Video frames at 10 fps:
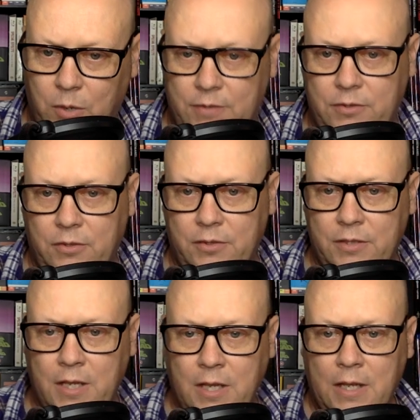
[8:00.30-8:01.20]

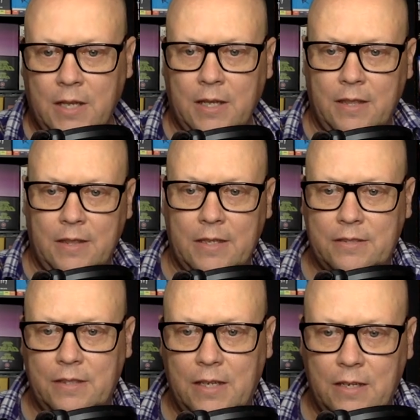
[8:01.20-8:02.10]
westerns.
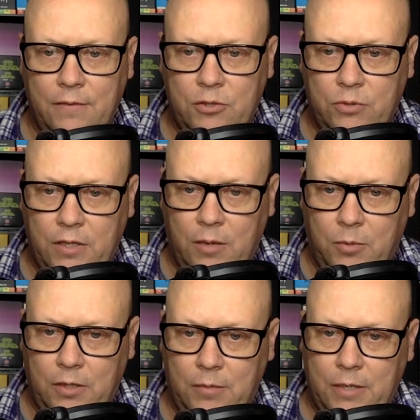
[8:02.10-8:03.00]
This individually
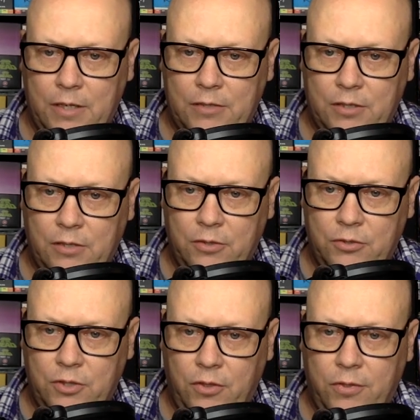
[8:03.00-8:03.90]
numbered limited edition
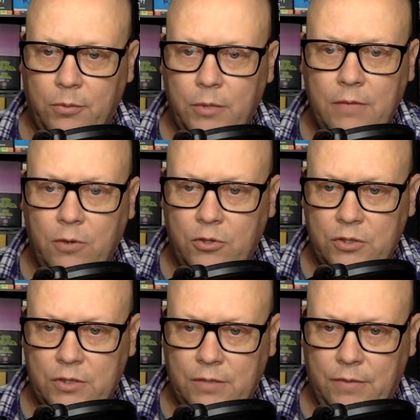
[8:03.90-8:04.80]
includes three
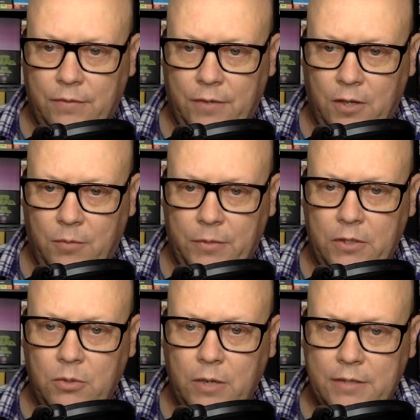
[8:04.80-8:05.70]
versions of the film,
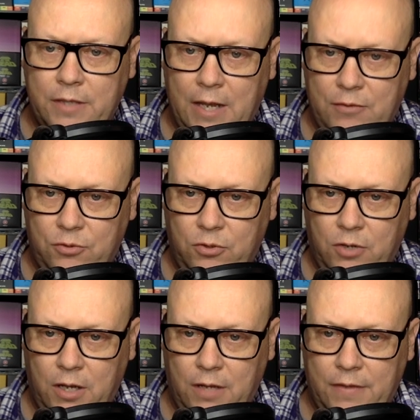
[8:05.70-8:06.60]
the U.S. theatrical
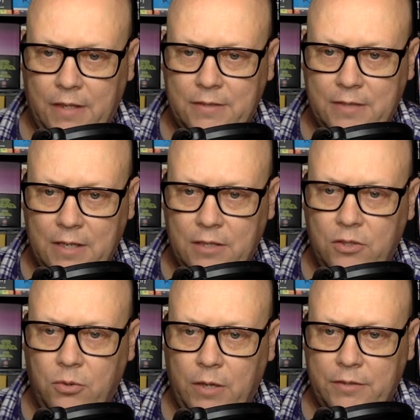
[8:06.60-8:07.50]
cut, the extended
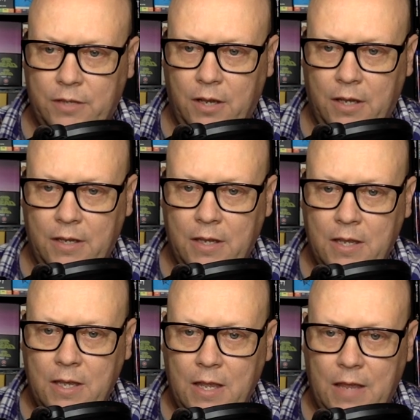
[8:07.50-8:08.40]
U.S. cut,
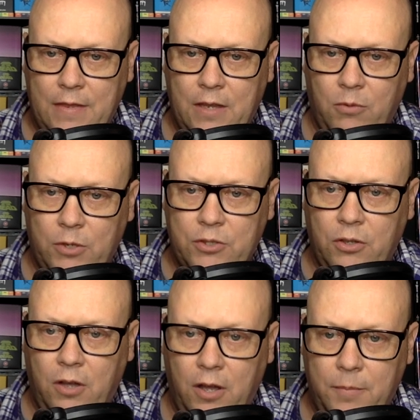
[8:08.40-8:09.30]
and the
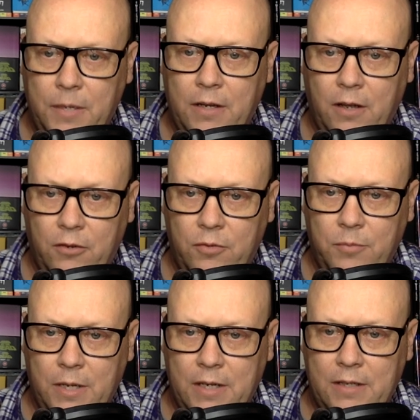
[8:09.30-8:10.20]
original
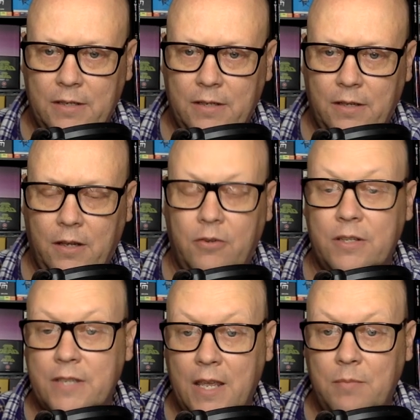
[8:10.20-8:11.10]
110-minute
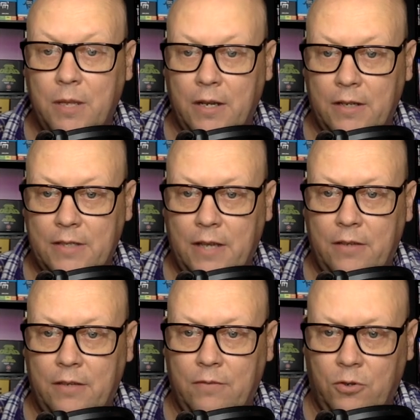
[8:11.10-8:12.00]

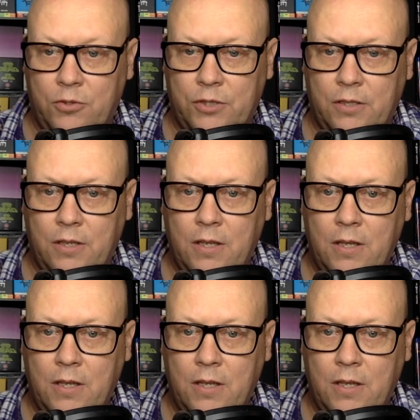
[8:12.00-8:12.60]
Italian version,